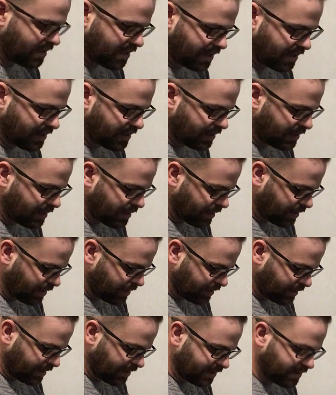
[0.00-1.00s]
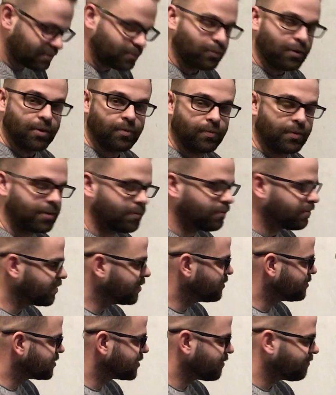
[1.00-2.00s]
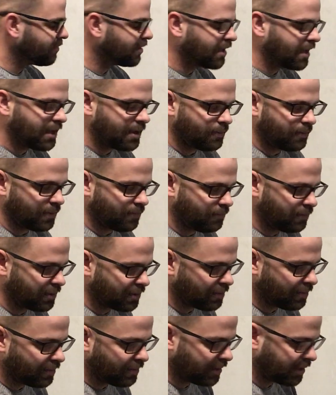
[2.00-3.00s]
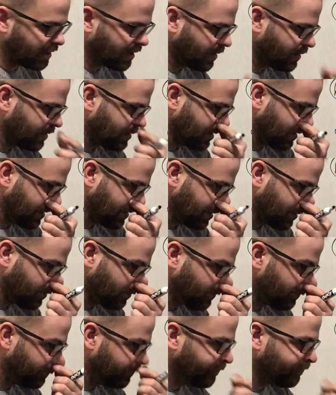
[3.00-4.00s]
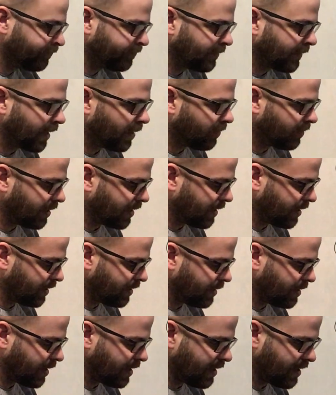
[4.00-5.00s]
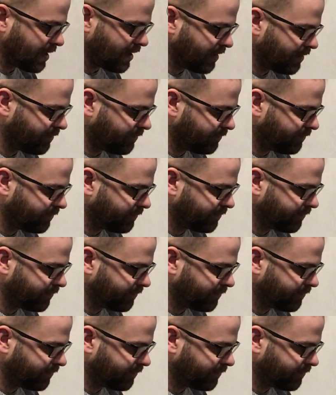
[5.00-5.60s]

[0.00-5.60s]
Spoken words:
B, this is what we would use every day when we go and calculate out, okay, I have